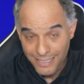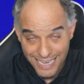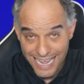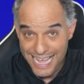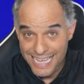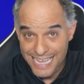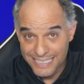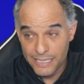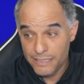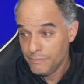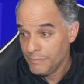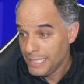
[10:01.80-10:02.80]
And
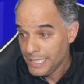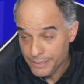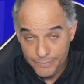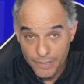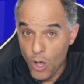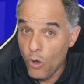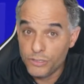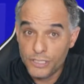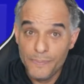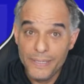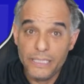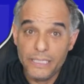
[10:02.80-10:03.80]

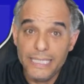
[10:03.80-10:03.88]
ultimately,